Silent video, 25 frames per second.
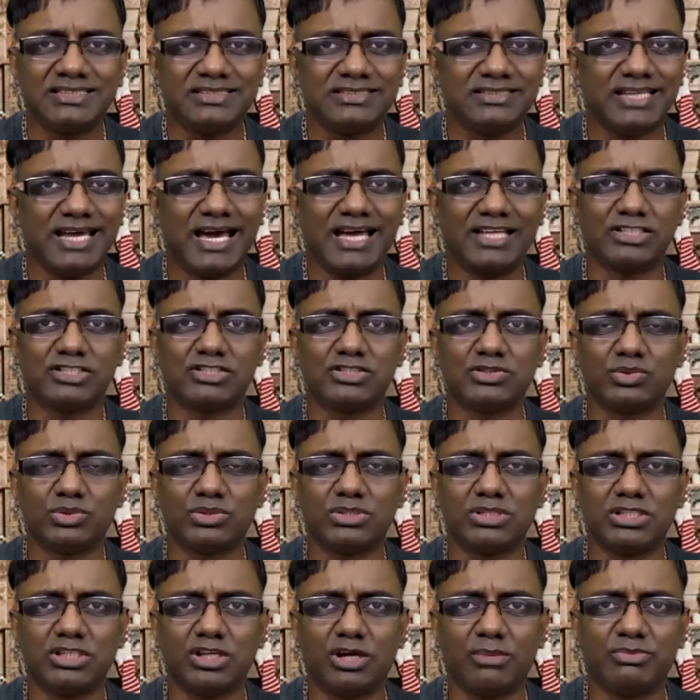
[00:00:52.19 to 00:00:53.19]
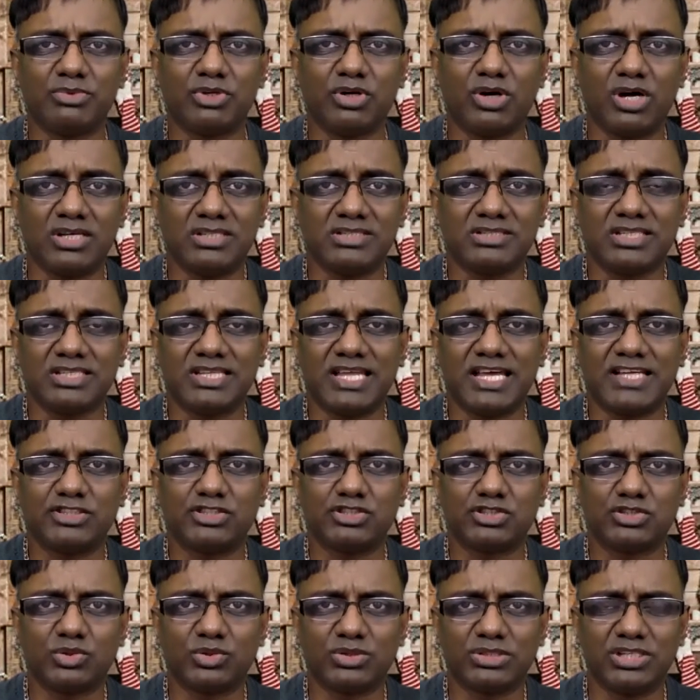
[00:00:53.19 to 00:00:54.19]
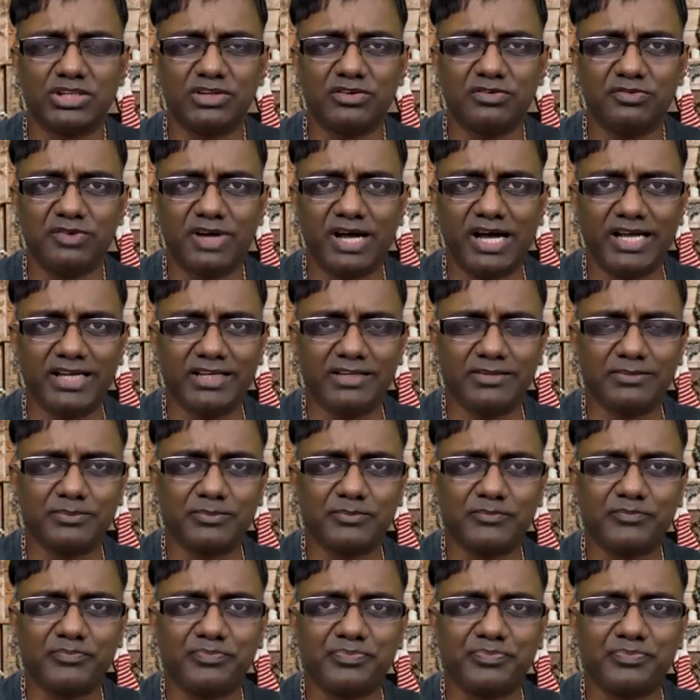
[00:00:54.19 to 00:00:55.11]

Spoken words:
that's totally up to us and that's totally fine.